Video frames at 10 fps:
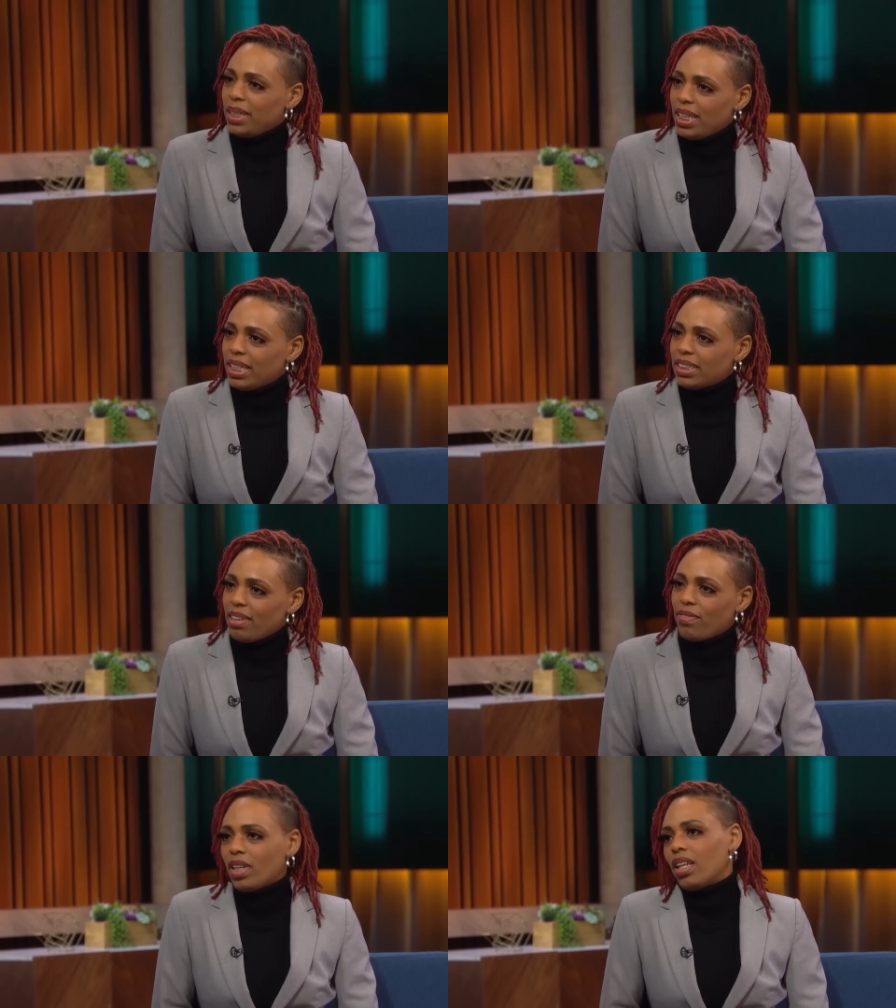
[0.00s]
because I
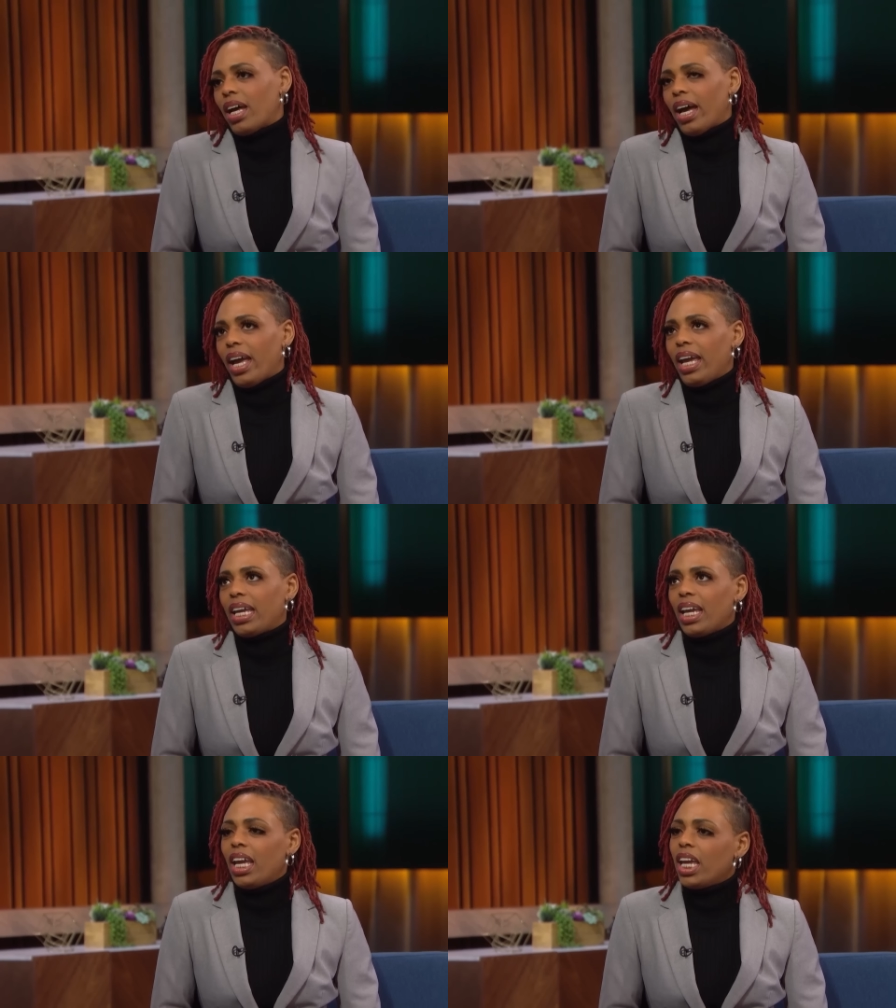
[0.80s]
felt
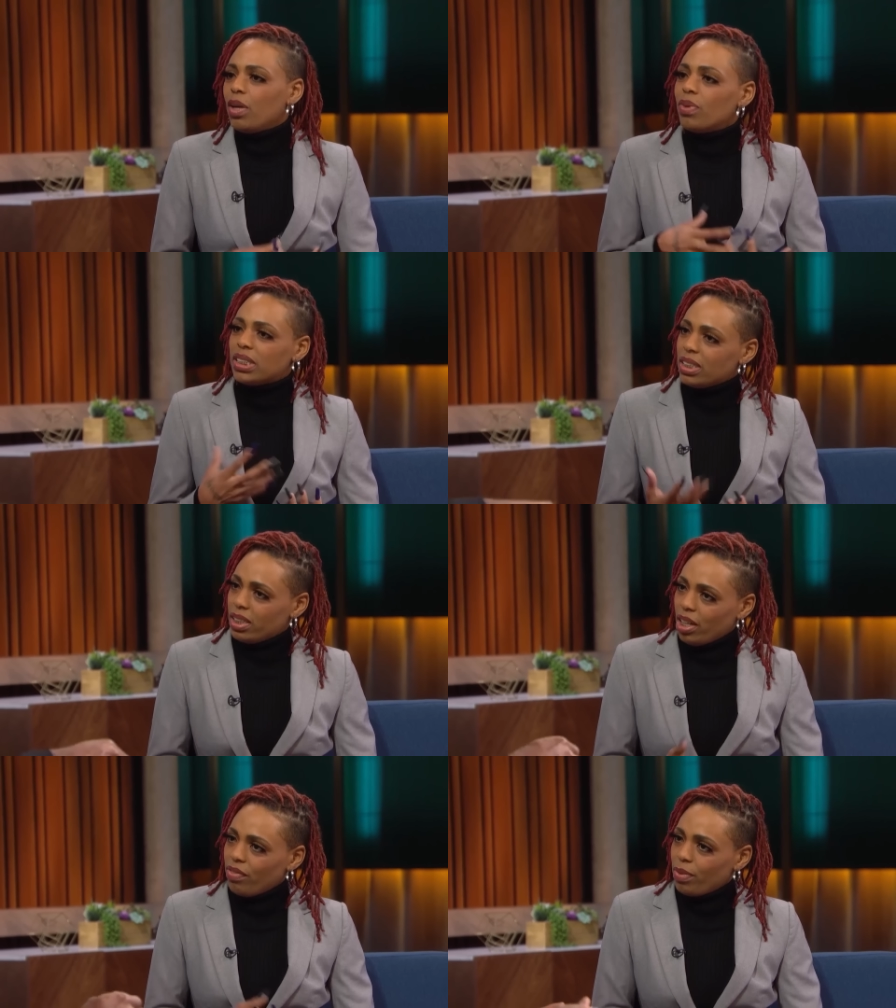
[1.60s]
like he wasn't
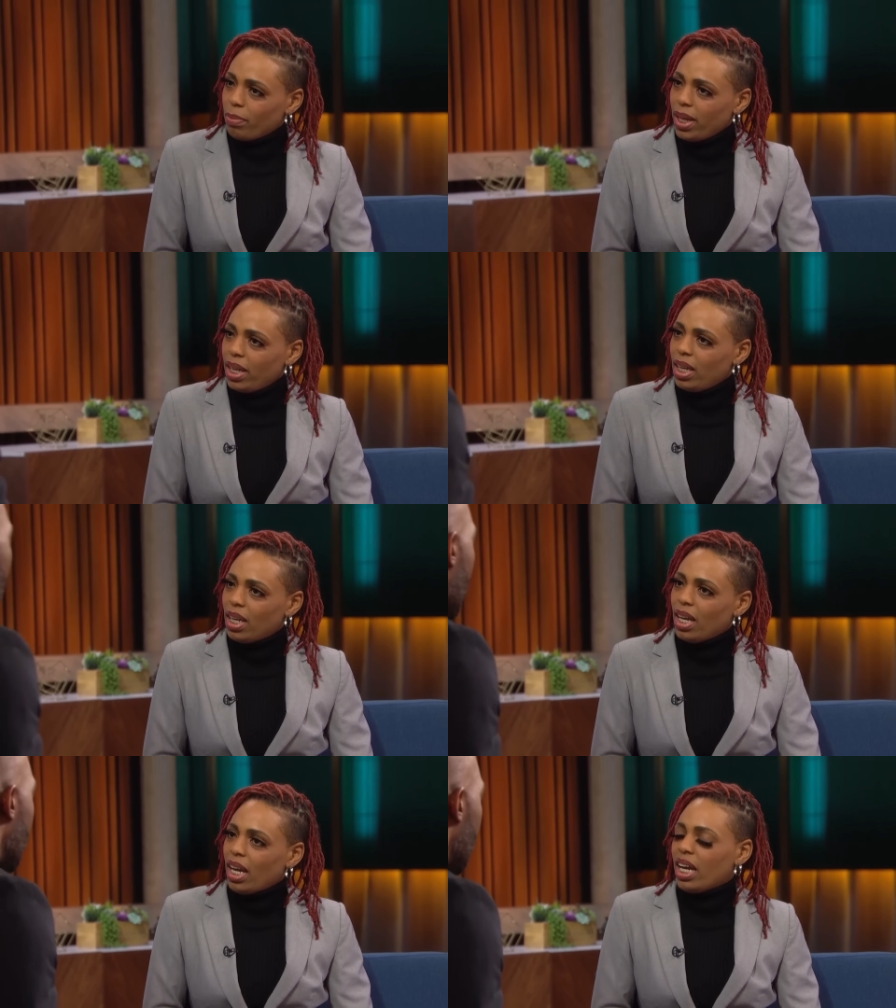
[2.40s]
there for me. Uh
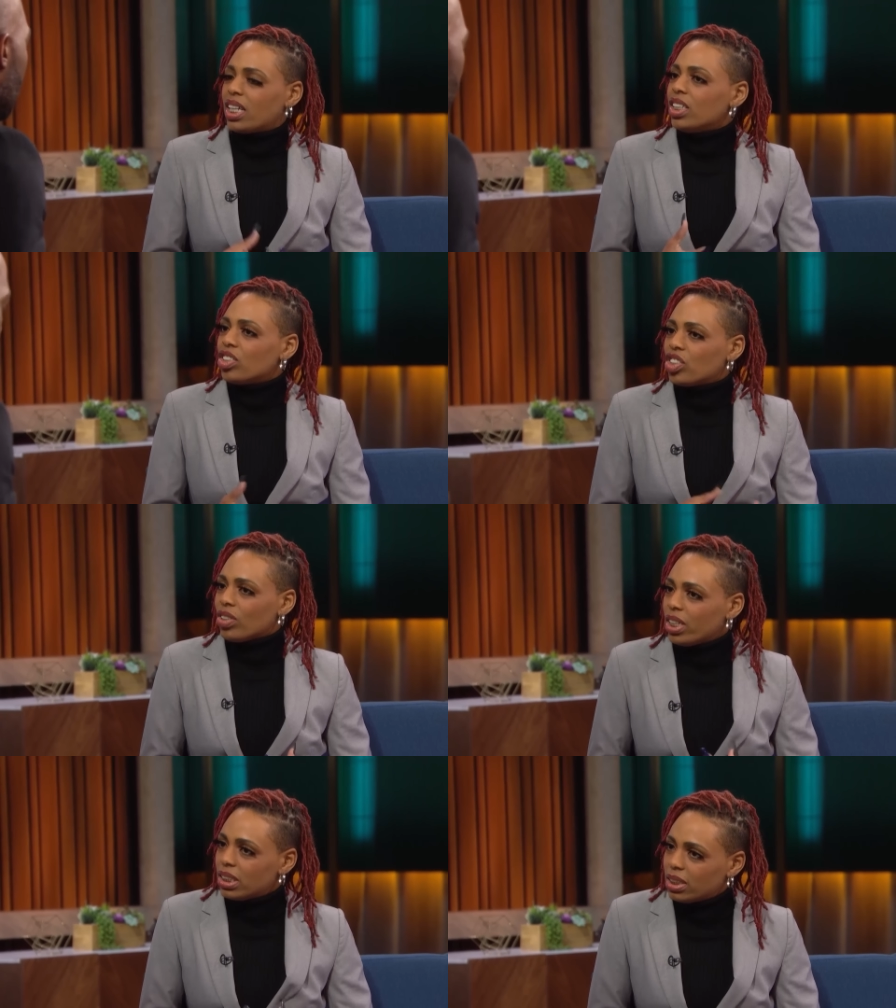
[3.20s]
-huh. I couldn't
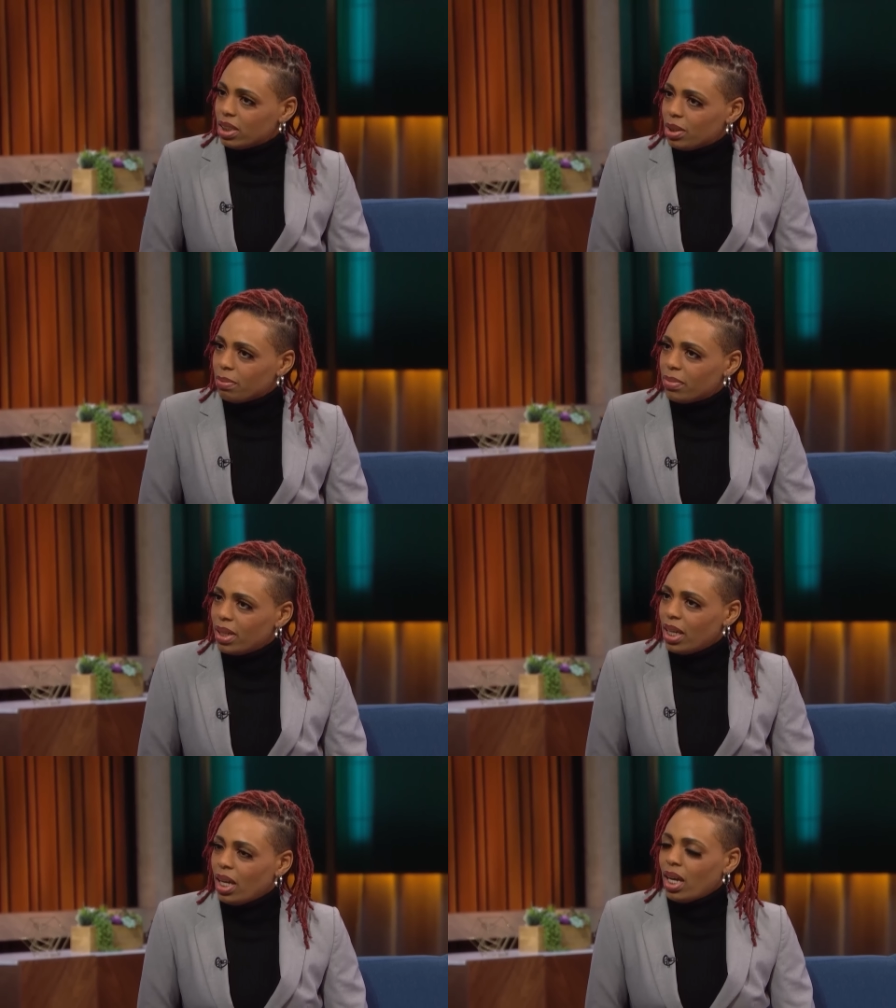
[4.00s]
trust him.
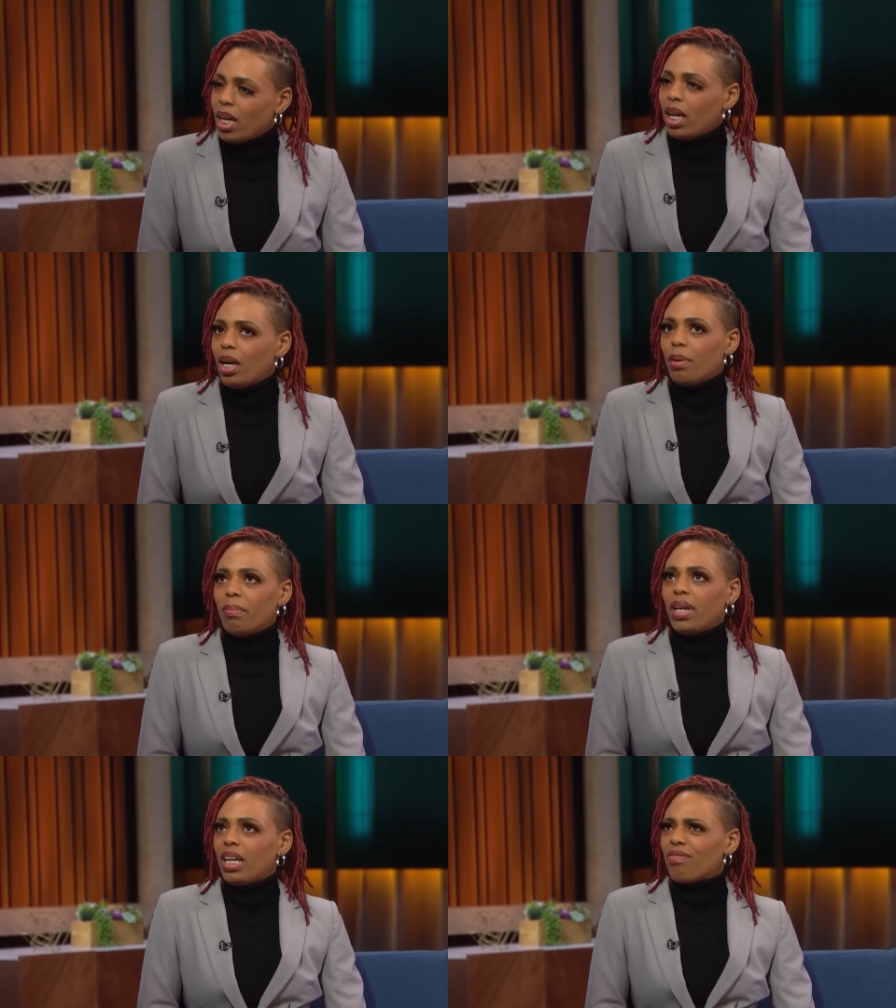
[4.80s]
Mm.
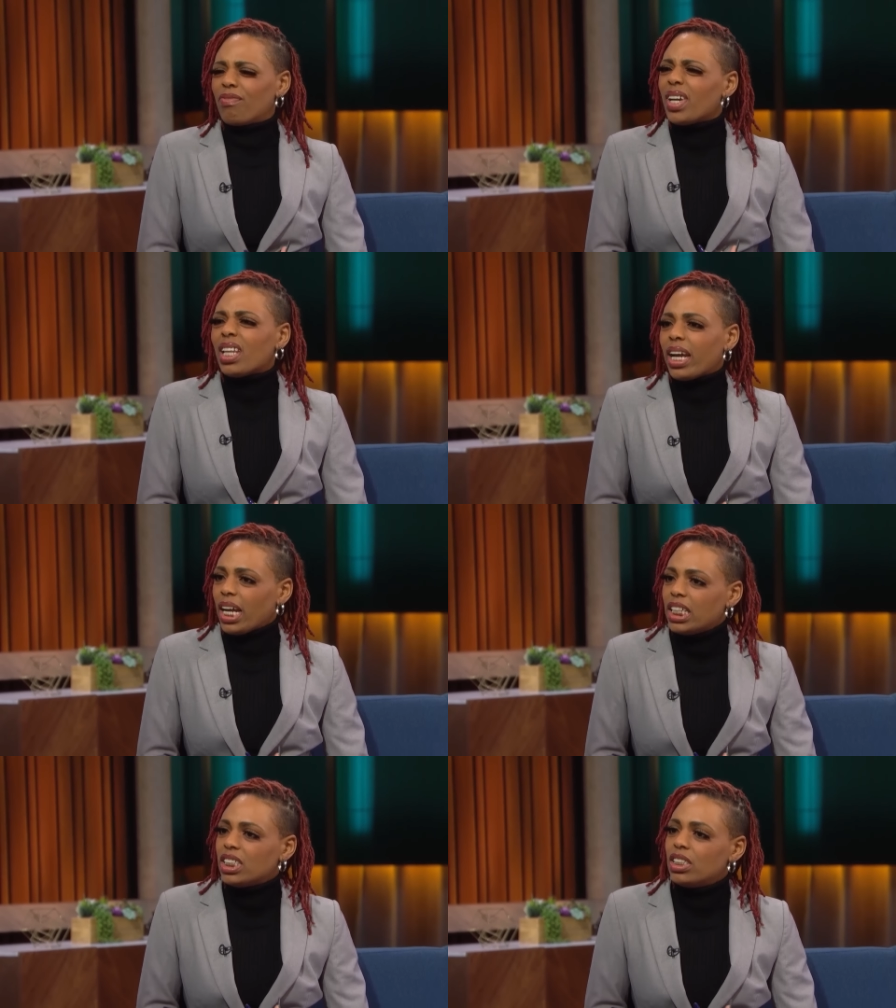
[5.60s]
Um, felt like
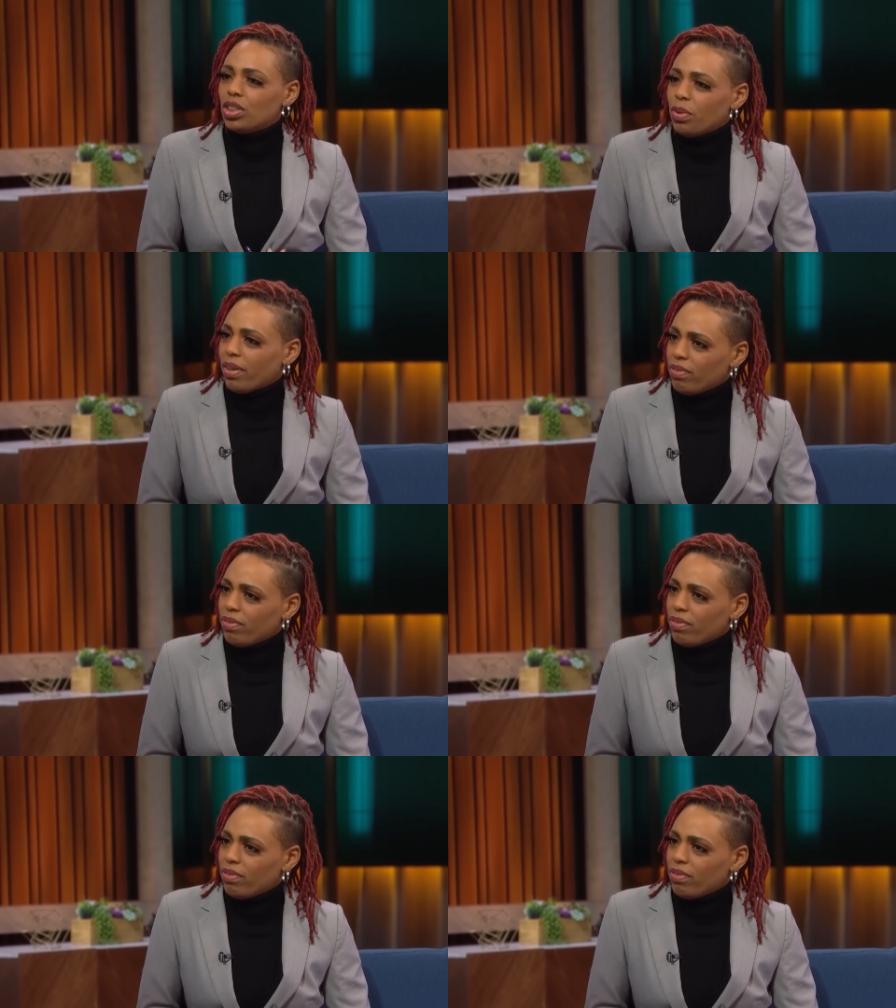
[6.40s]
I just do